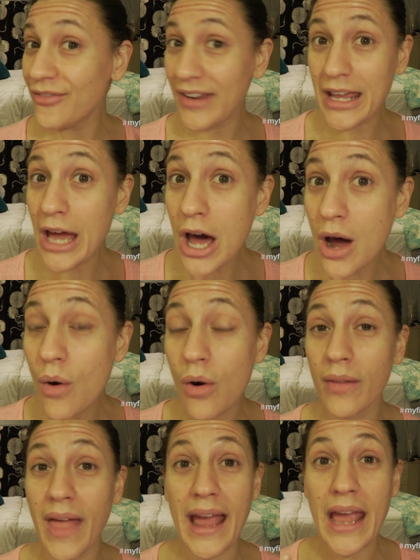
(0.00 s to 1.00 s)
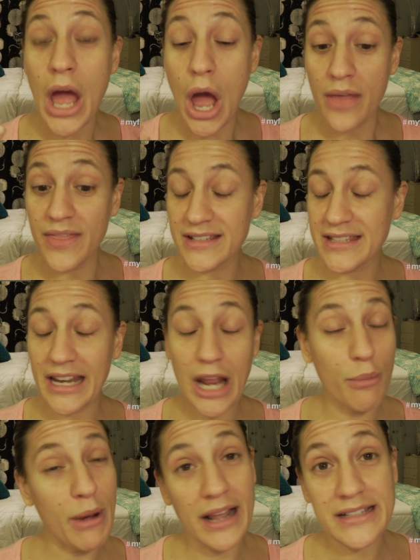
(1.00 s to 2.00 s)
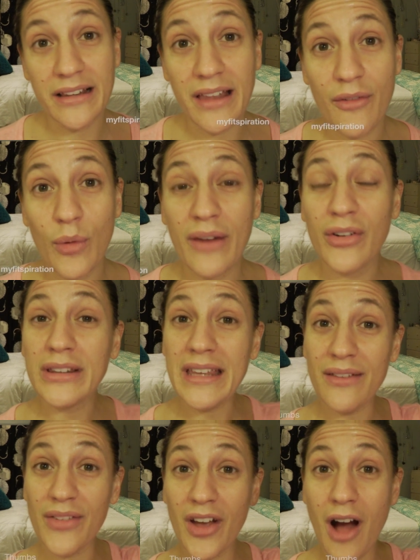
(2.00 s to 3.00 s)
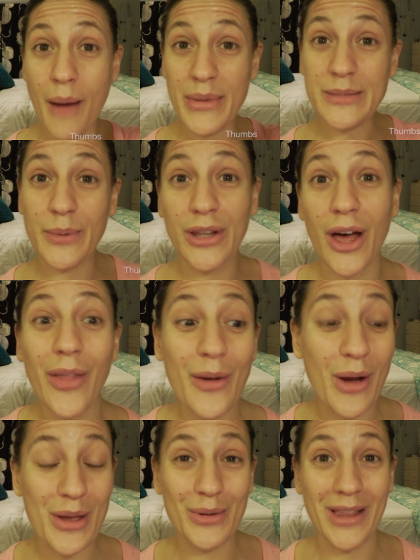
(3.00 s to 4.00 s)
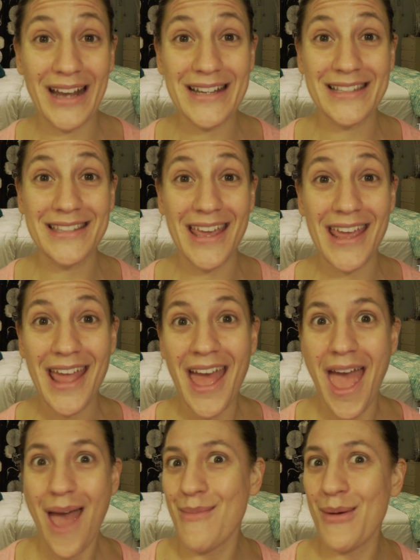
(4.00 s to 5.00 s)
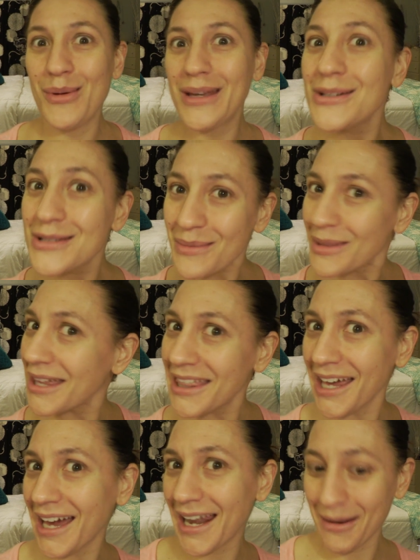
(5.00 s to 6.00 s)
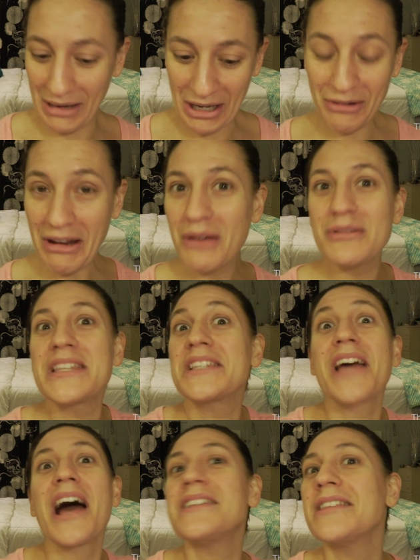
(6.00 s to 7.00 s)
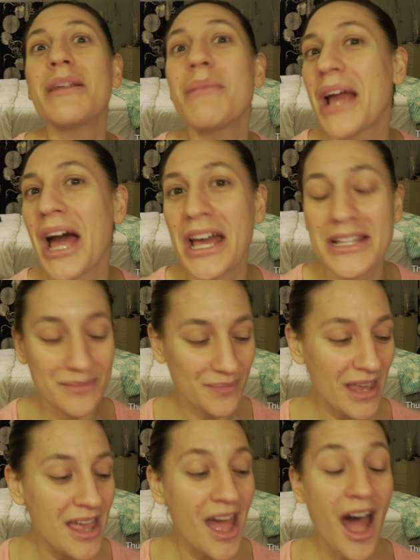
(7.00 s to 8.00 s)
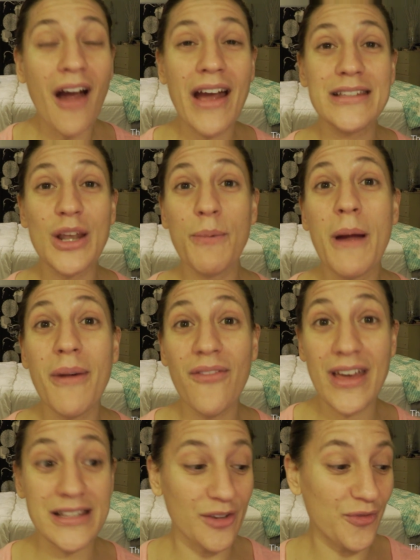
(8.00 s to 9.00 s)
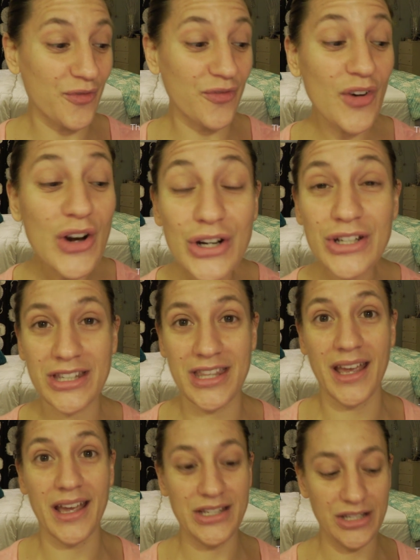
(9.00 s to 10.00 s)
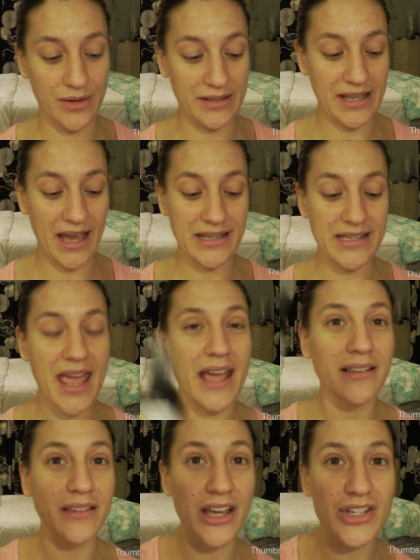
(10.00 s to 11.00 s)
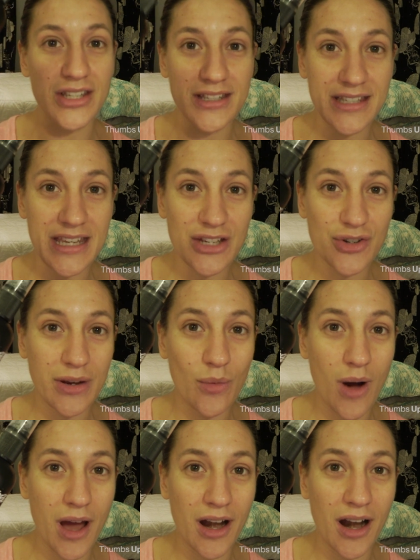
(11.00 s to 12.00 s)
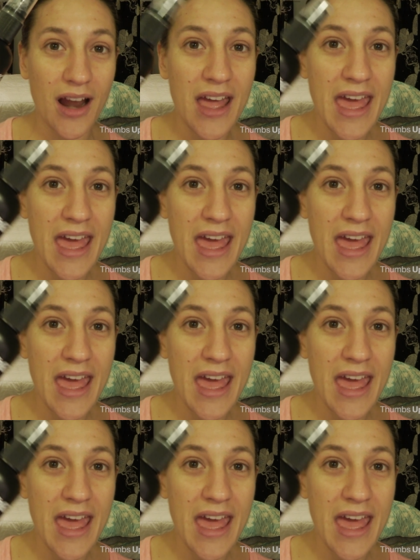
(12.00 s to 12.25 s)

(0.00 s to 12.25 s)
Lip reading: video or like the skincare products I love or whatever, leave in the comments below like what you would like to see, and maybe we can do something like that. I mean, who knows? The sky's the limit, guys. All right, so to prep my face, the first thing I do is I take Lush's tea tree water.